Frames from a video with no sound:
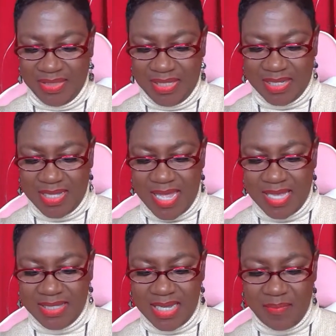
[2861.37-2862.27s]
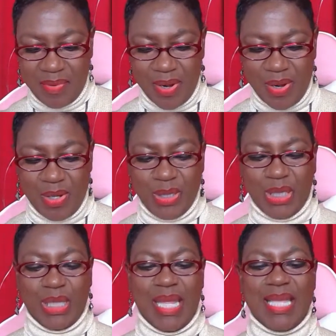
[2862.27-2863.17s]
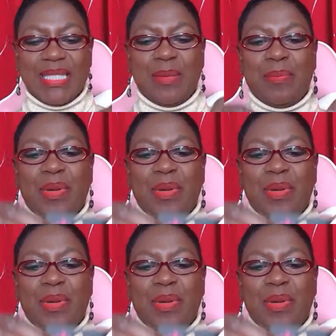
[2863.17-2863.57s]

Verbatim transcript: The classic pearls, the classic